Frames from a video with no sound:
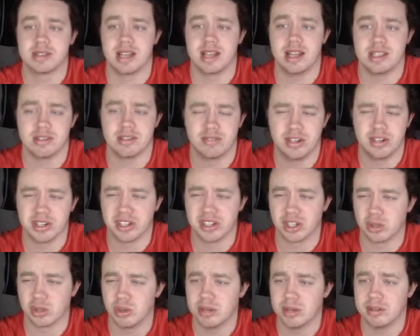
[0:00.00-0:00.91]
He's in very good
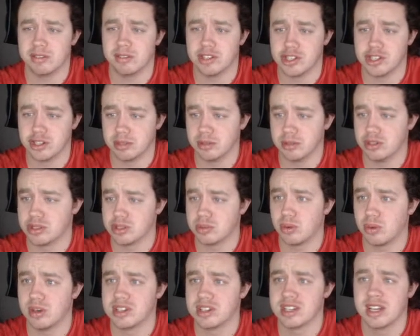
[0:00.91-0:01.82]
equipment for junior
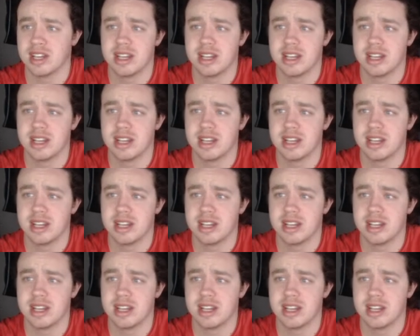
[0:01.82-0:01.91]
motorsports.